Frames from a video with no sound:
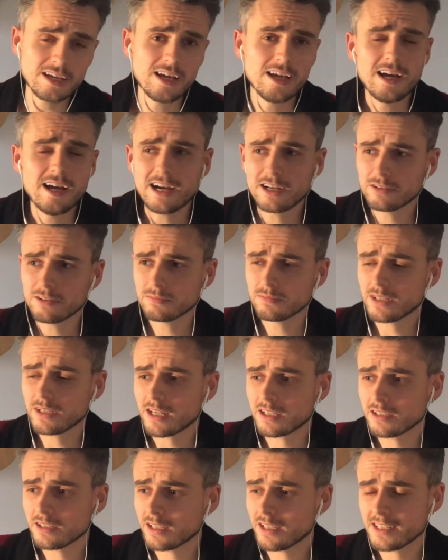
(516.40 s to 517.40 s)
I
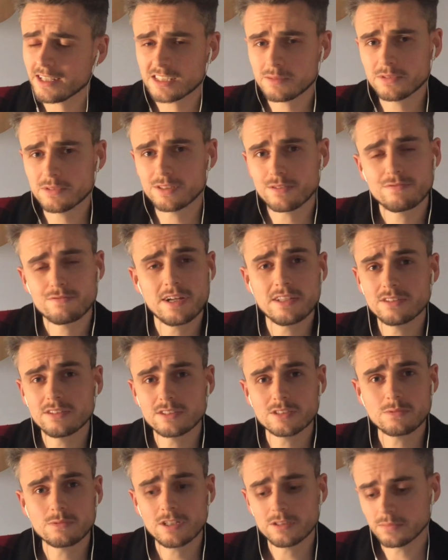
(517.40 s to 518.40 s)
can class him as a friend
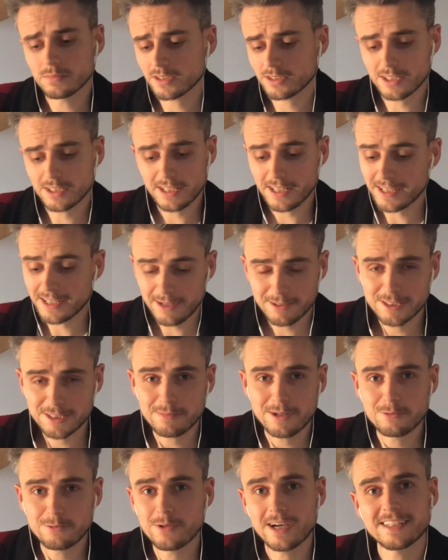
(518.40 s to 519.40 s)
as well, because he came to
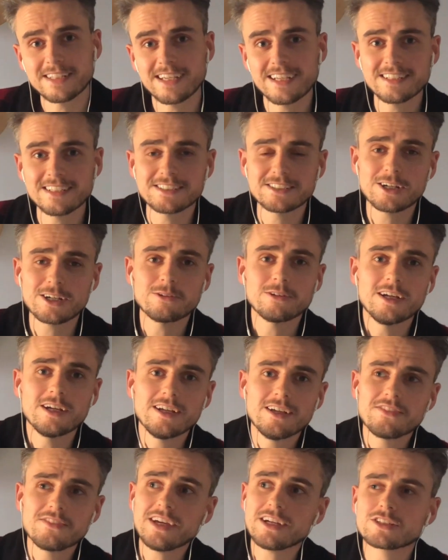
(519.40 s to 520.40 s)
my wedding. So
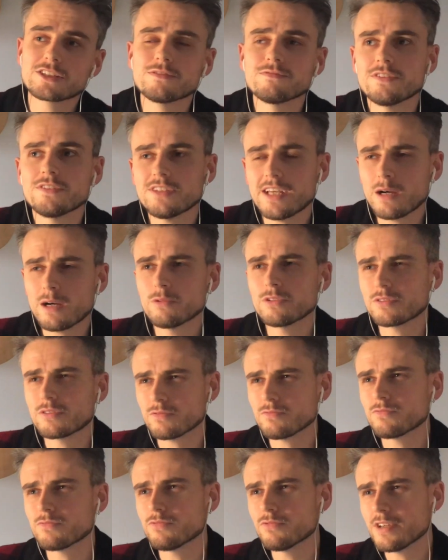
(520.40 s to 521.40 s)
that's something that I would
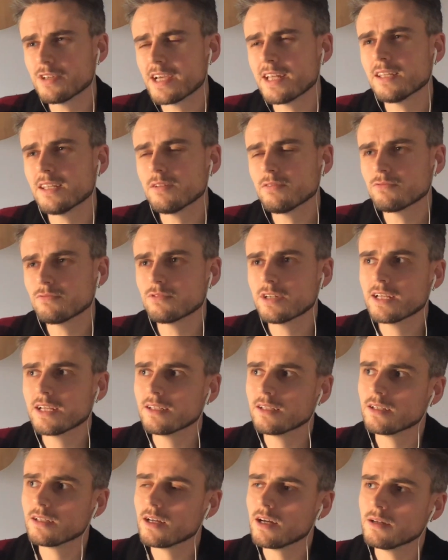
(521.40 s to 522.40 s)
really,
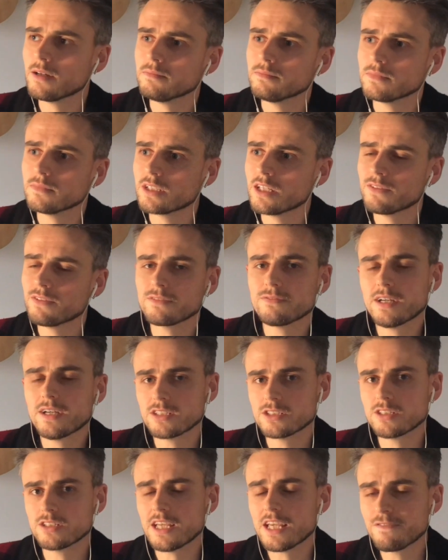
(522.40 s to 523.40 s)
really give
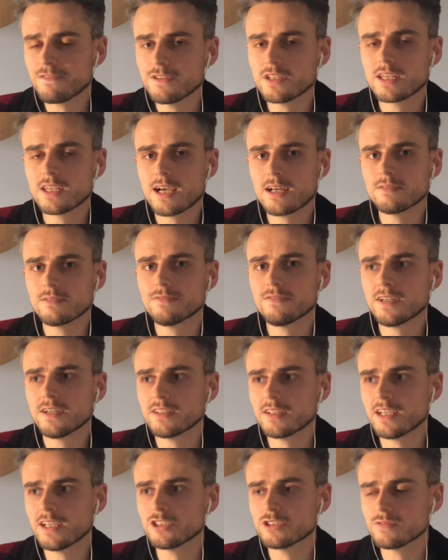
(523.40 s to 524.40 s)
advice to. If you can find
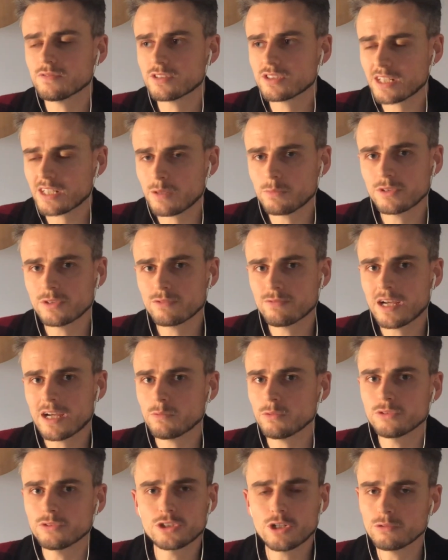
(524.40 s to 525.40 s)
an agent, sign with the right
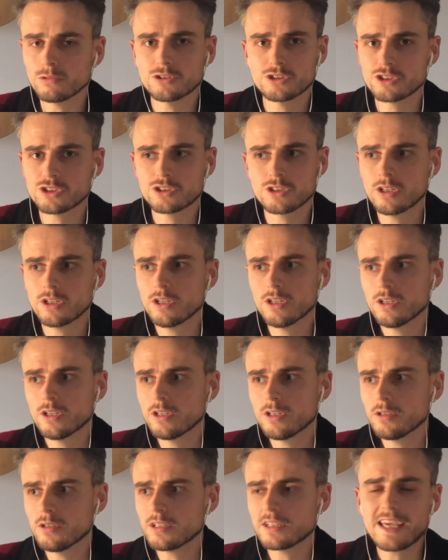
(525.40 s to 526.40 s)
one. Don't just
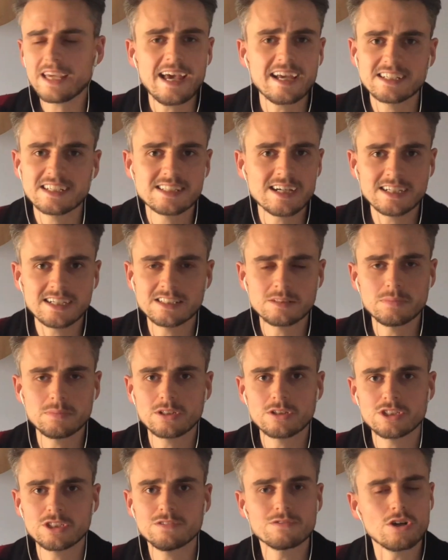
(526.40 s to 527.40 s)
get excited
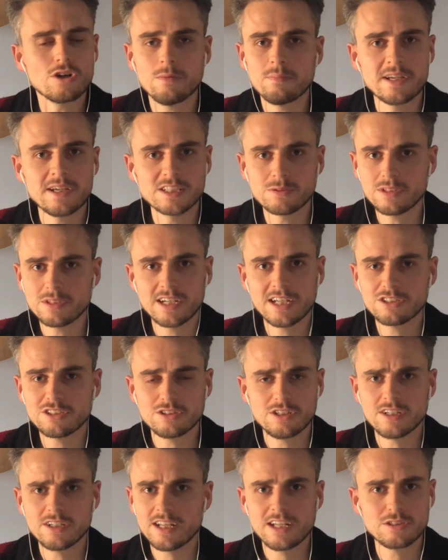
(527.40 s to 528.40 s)
because you've got a meeting with an
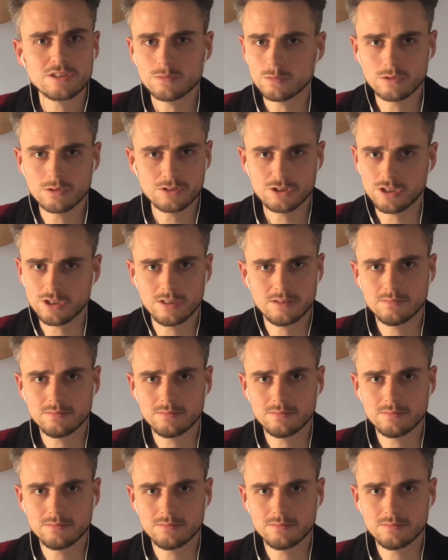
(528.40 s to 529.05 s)
agent and an agent wants you.